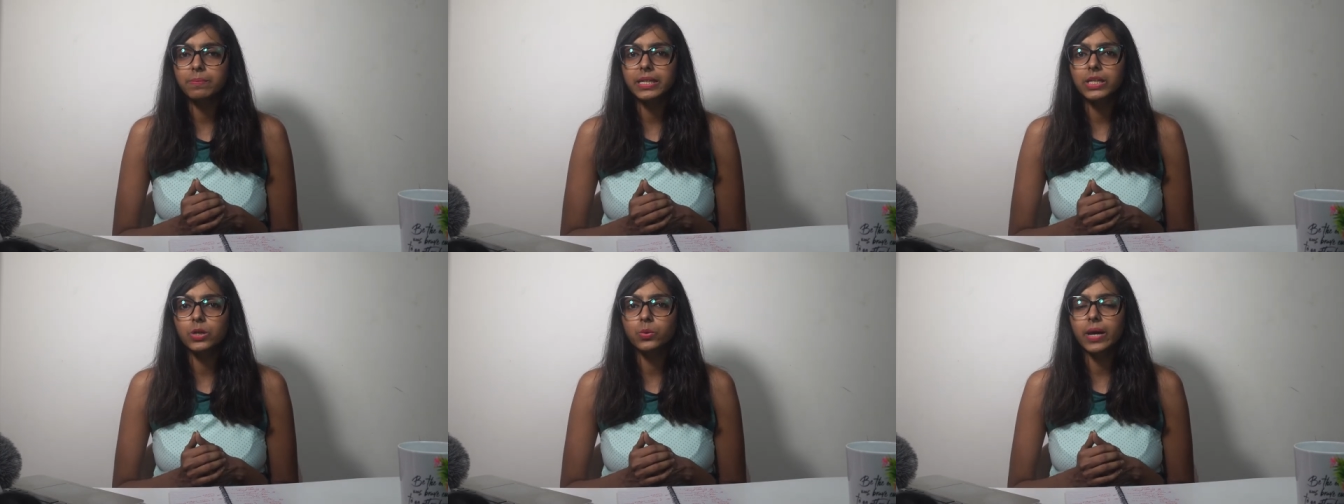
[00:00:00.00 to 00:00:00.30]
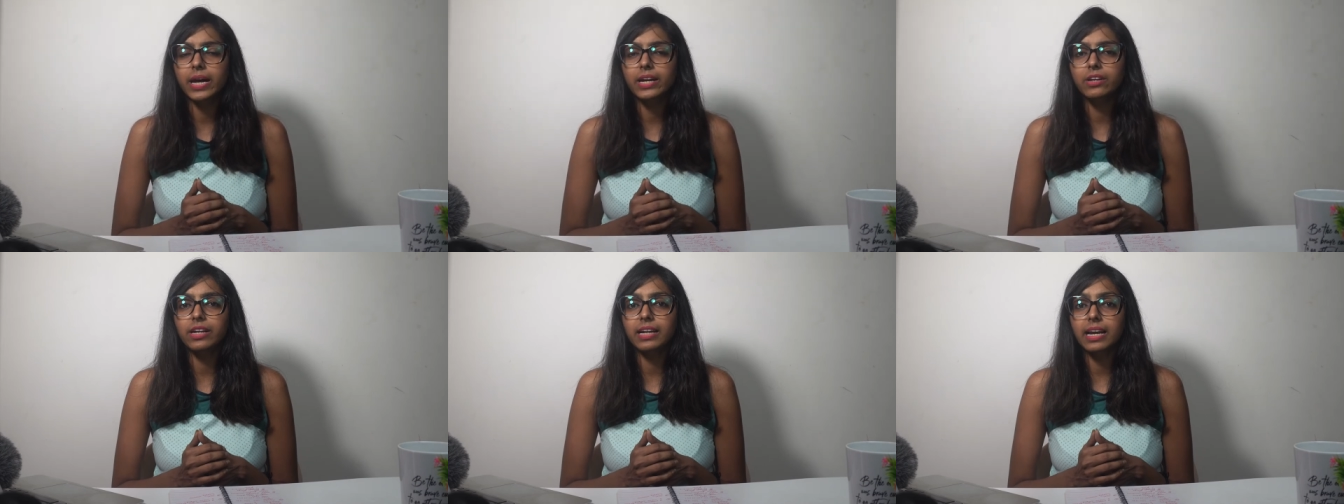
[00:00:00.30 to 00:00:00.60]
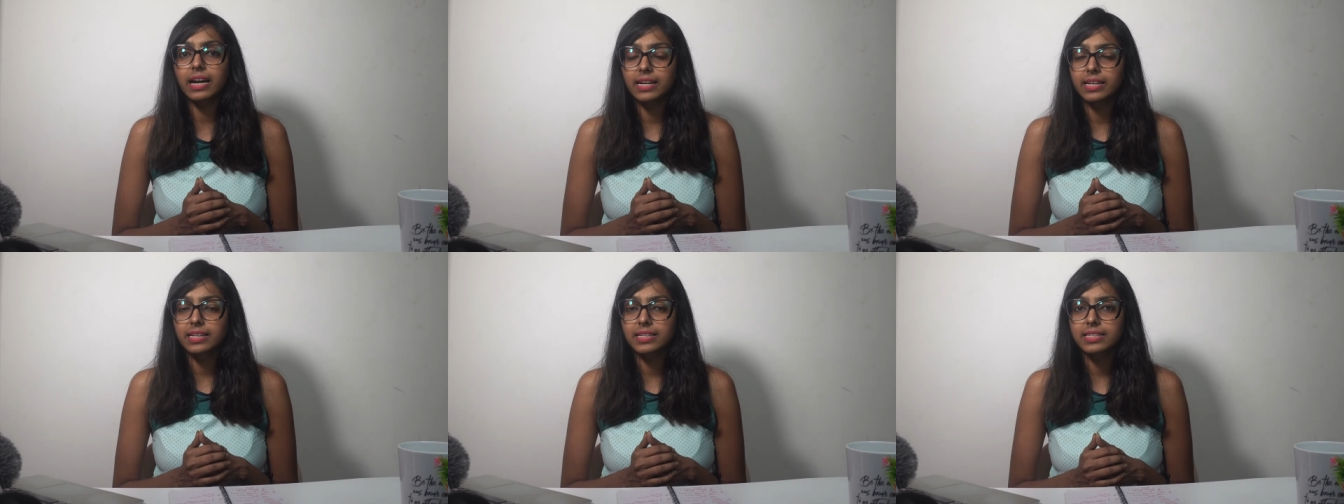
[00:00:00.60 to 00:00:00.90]
be to get
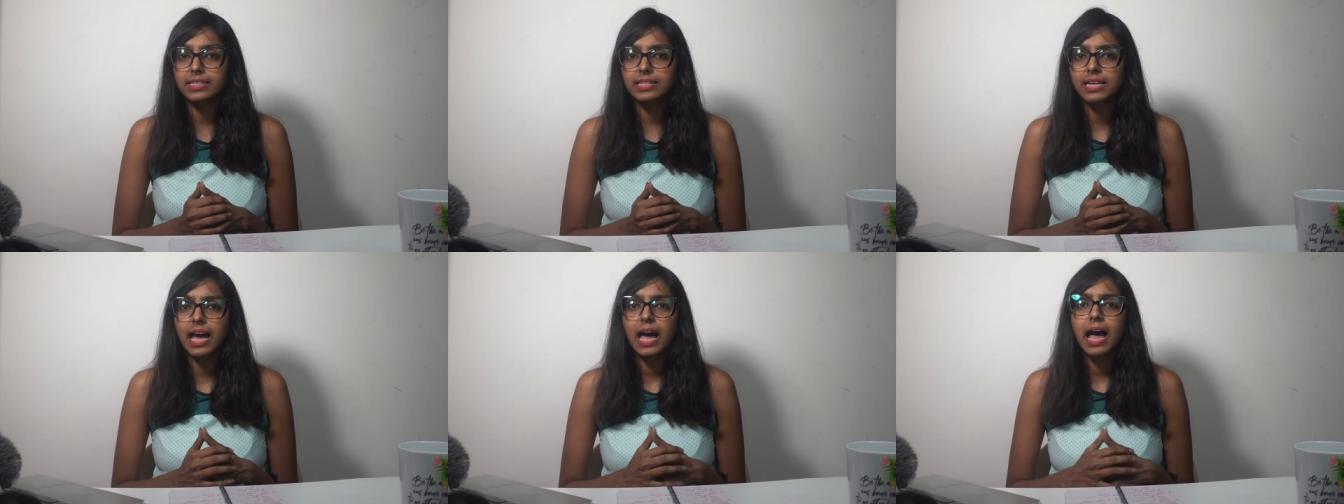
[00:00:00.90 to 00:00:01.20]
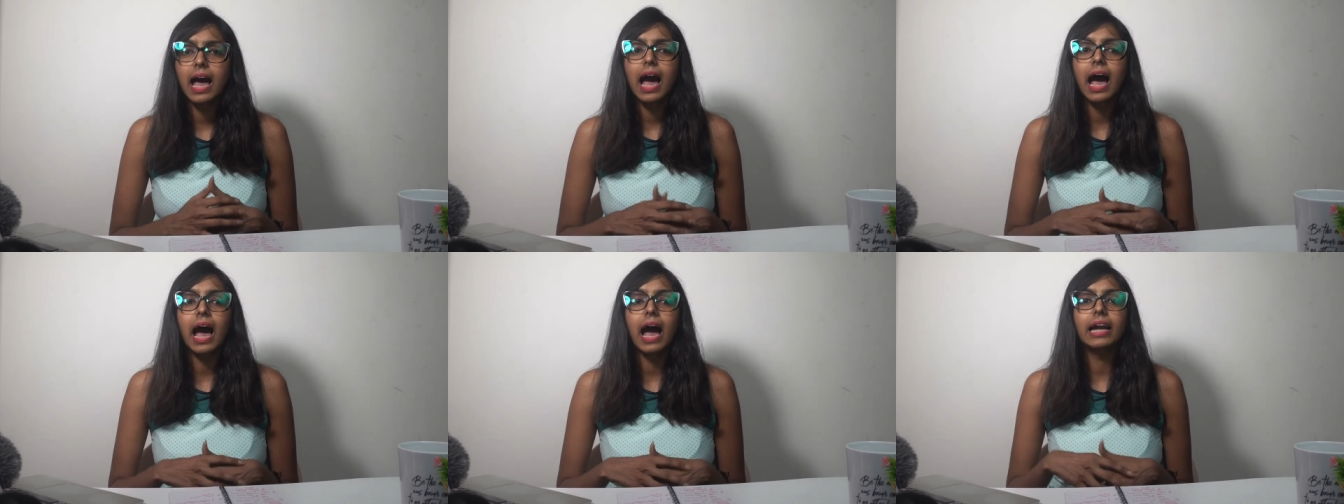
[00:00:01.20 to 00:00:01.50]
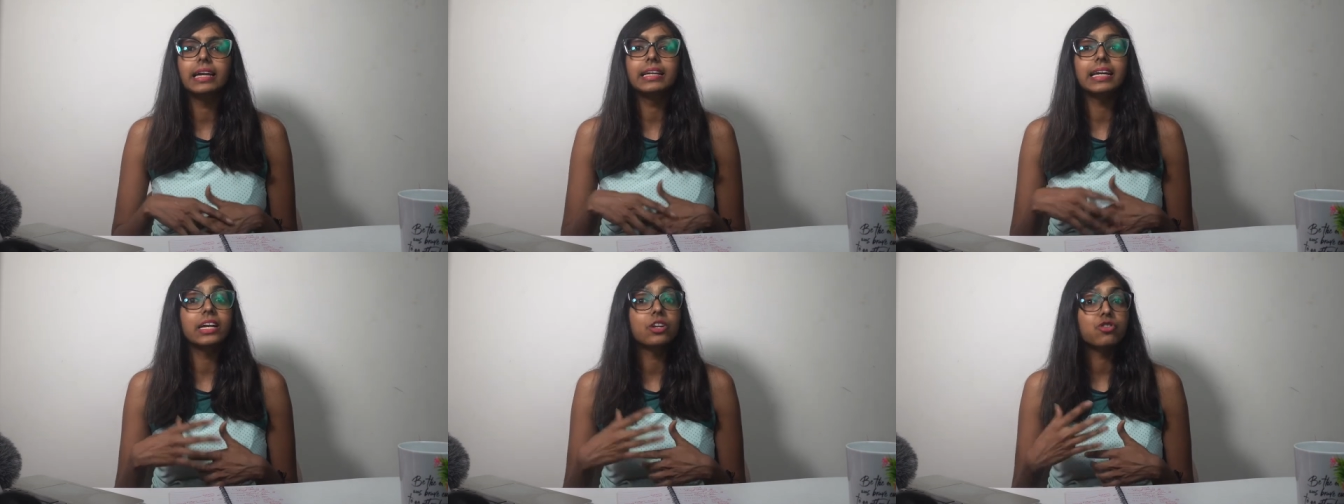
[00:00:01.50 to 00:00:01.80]
clients
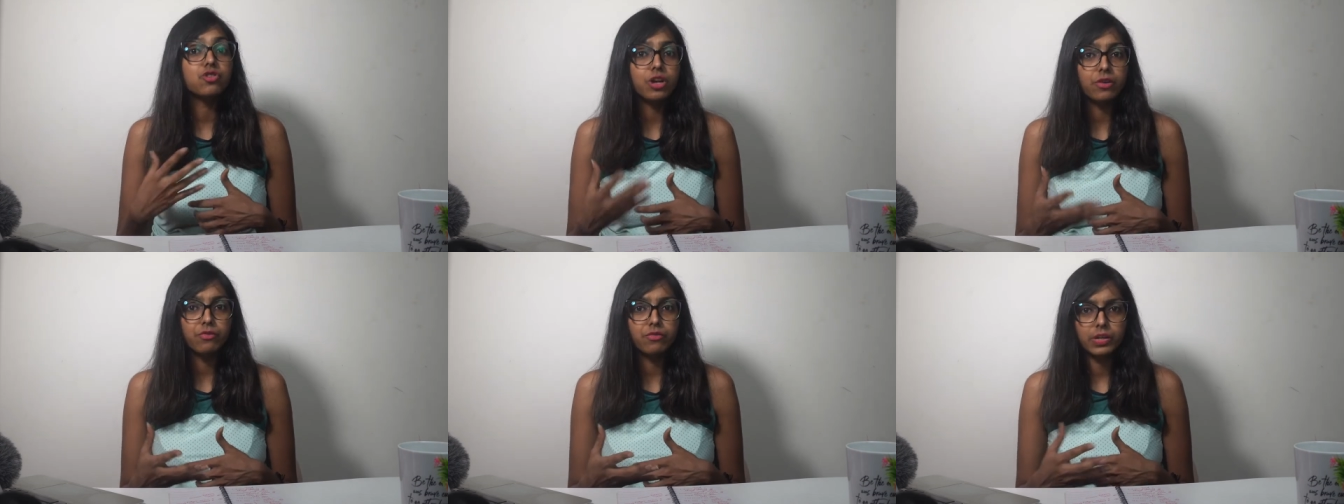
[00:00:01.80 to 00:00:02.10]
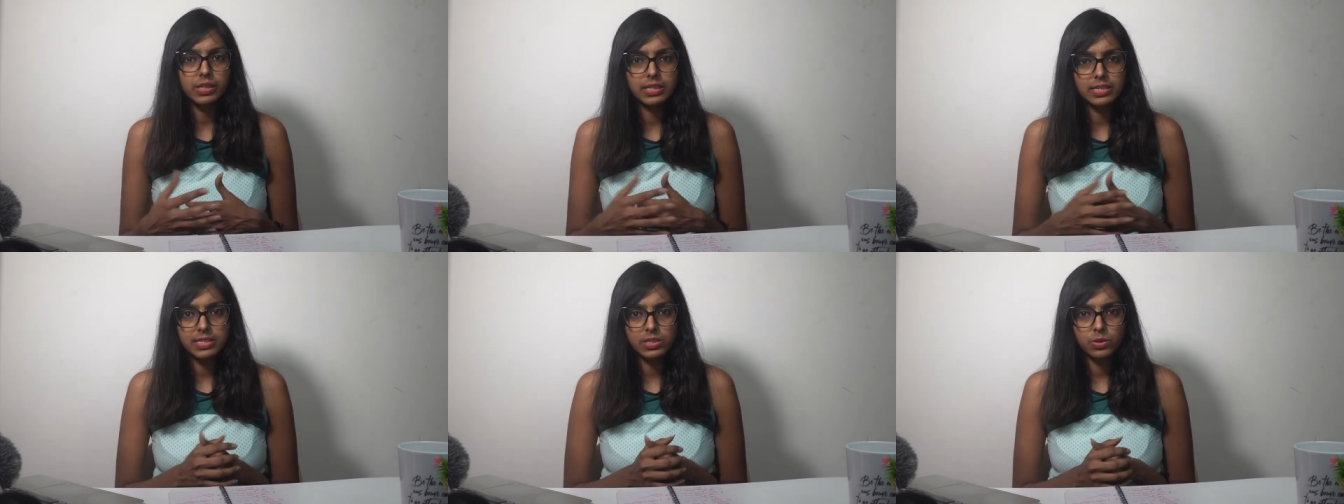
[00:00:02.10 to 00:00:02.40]
and get referrals.